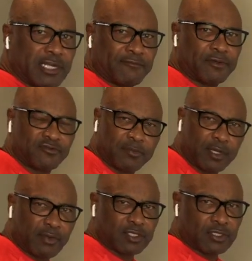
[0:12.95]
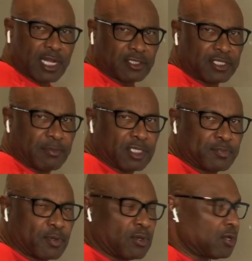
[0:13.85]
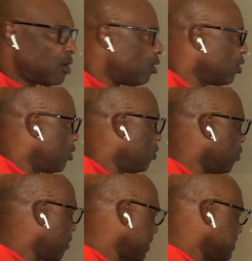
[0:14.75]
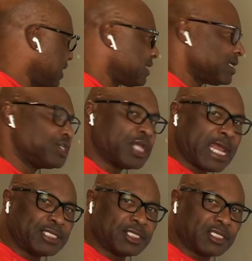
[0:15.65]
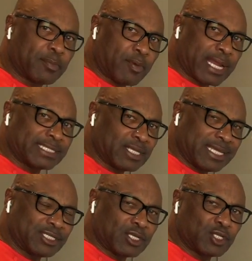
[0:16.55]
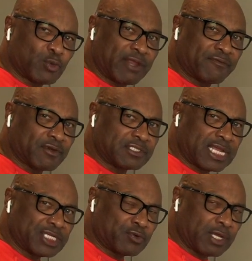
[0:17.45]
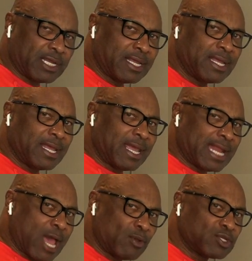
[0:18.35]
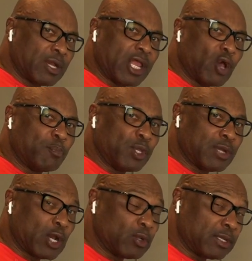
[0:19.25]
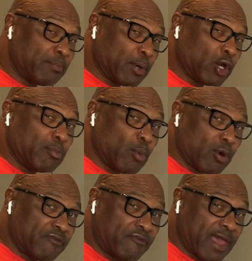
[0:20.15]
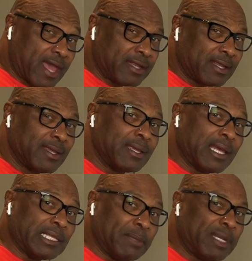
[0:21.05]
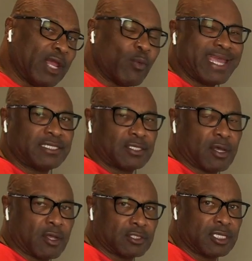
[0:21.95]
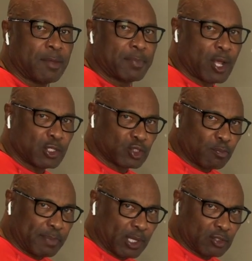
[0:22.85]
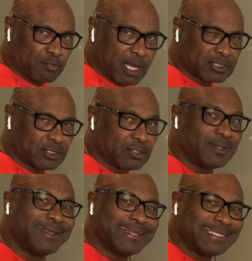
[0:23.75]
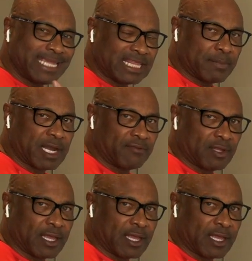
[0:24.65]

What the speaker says: differs from the original Dr. Simeon's protocol. What we did to change it, to bring it into the 21st century, and how it's going to help you not only burn more fat, eliminate weight stalls, but also build muscle to get the body of your